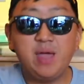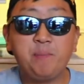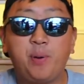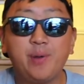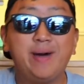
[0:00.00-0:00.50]
and
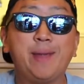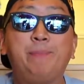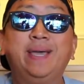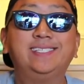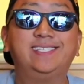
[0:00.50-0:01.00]
put them on a
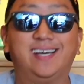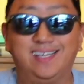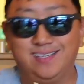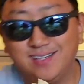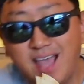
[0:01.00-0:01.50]
pizza.
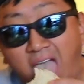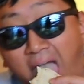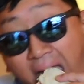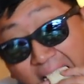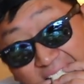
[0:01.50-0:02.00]

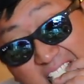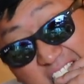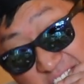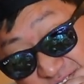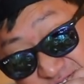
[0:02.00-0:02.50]
That is
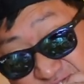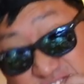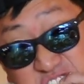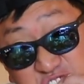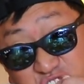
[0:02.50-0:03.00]
such
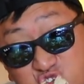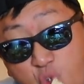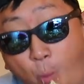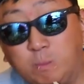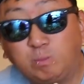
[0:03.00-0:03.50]
a
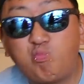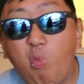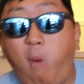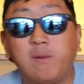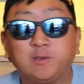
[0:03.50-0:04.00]
good
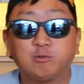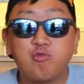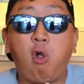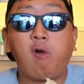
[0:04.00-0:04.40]
idea.